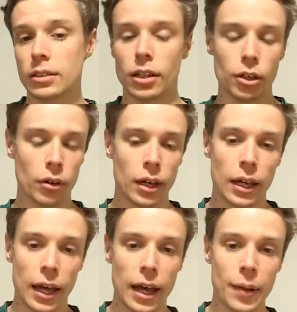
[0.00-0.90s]
So
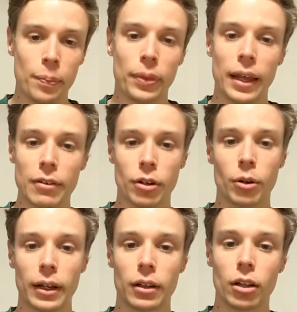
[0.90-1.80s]
have a
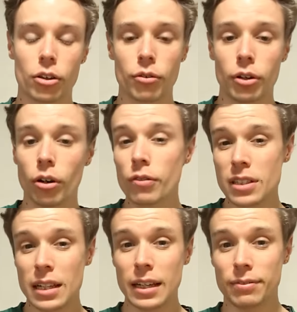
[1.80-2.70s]
quick look through.
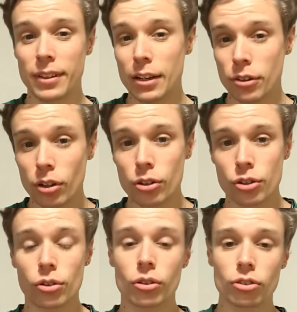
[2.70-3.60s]
Obviously, if you're not
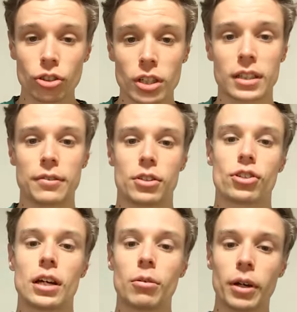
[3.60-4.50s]
sure, just give us a
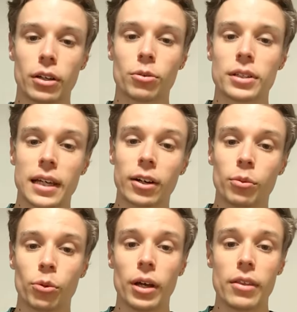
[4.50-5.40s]
shout. We can always
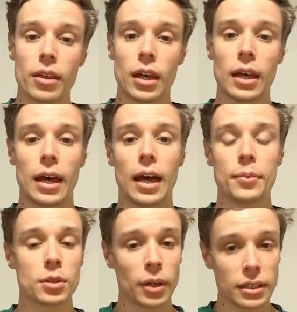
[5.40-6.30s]
help with
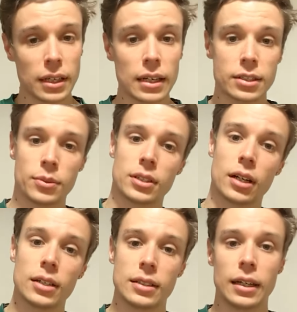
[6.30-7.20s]
some ideas, some
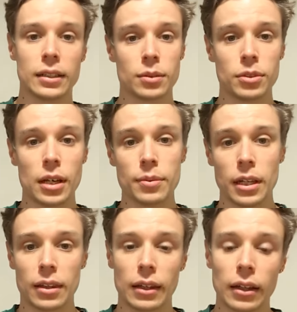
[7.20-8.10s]
sizing, some tips,
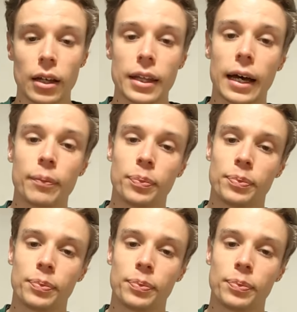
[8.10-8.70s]
anything like that.